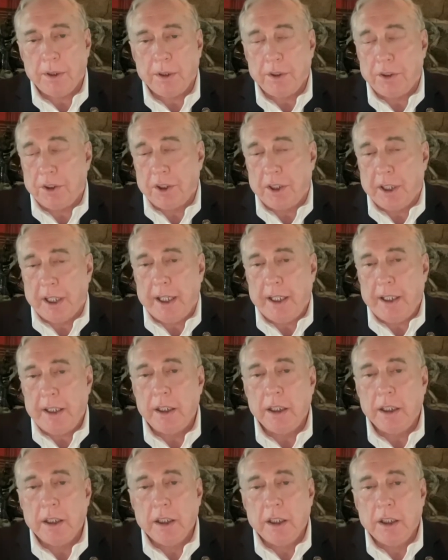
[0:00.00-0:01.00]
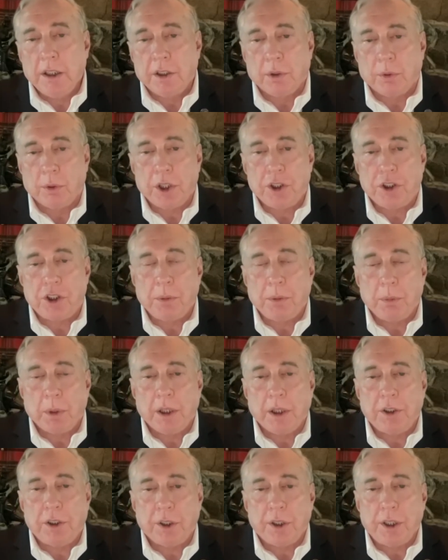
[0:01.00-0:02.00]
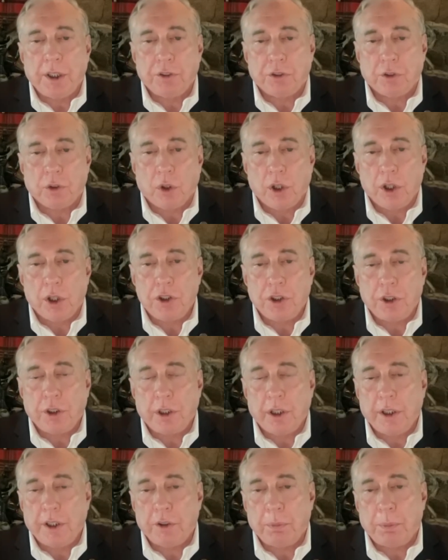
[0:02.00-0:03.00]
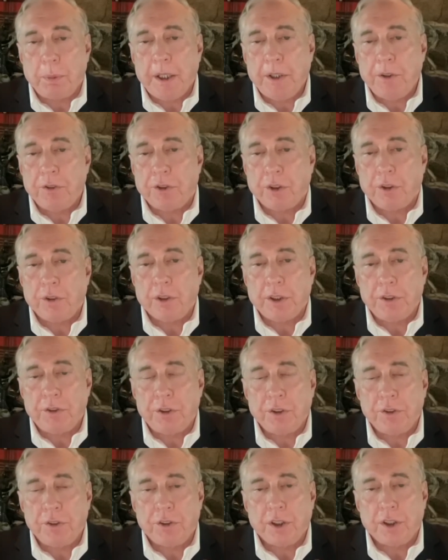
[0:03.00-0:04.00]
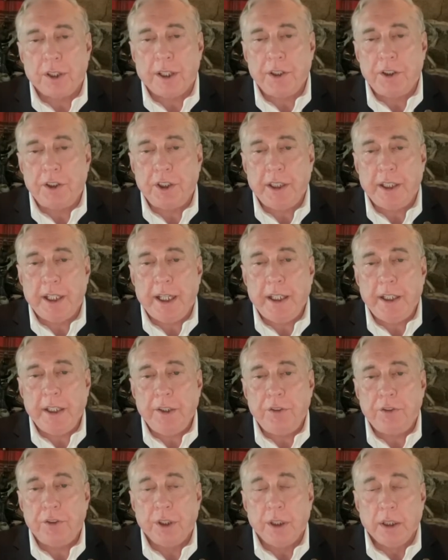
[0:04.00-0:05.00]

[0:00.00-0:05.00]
And today, the Russian military is larger than it's been certainly since the 1980s,